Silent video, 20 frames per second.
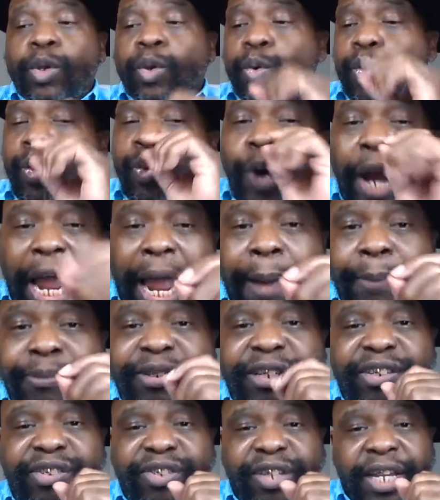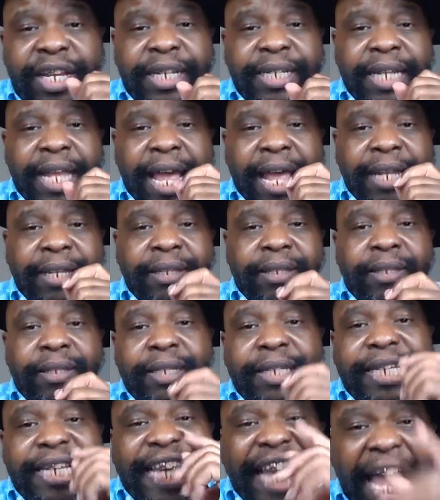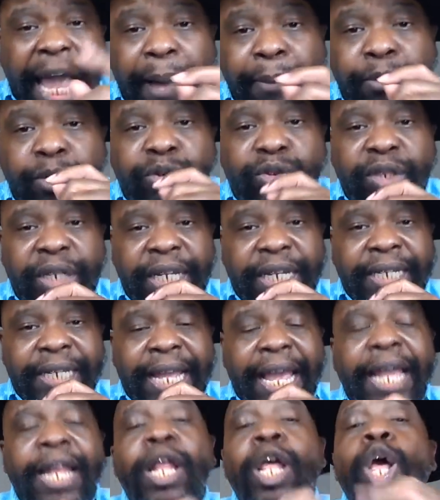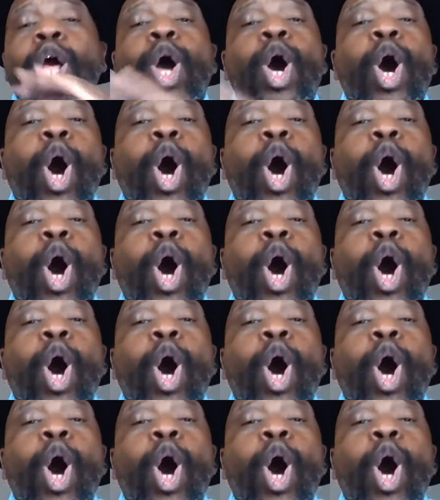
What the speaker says: Ramsey seen that, Campbell seen that,